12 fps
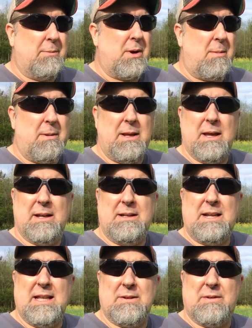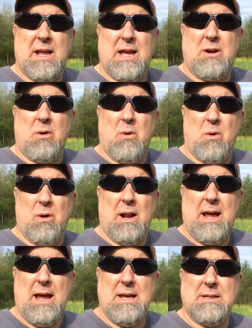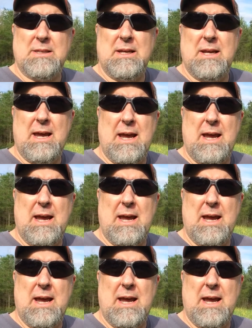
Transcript: probably a tenth of an acre or less.